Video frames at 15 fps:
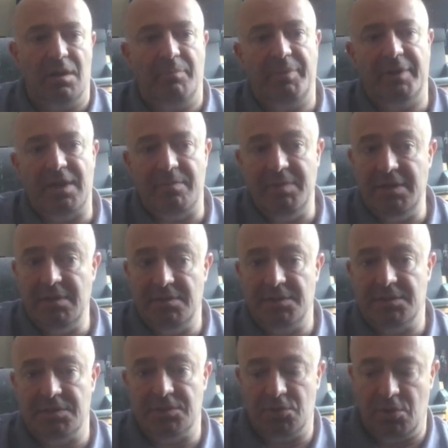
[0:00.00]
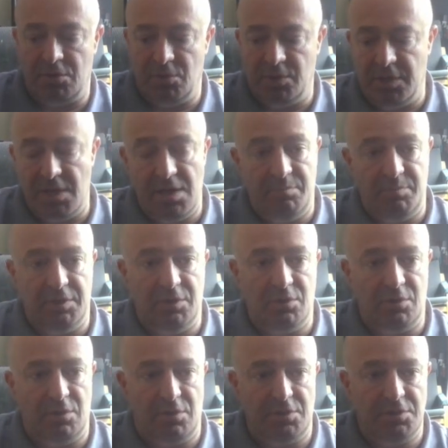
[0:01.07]
But I mean, this is not okay,
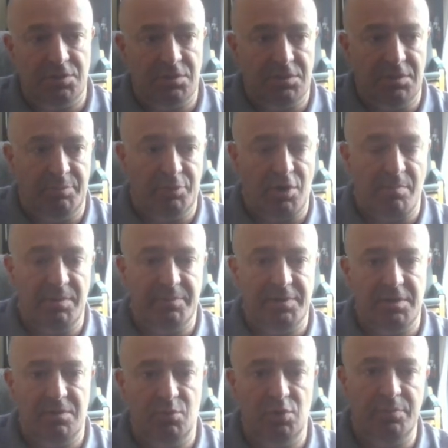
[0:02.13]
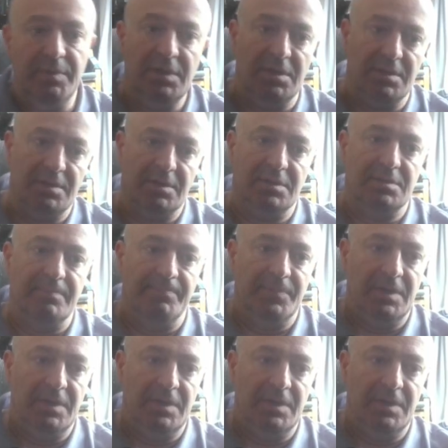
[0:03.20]
because the problem here would be that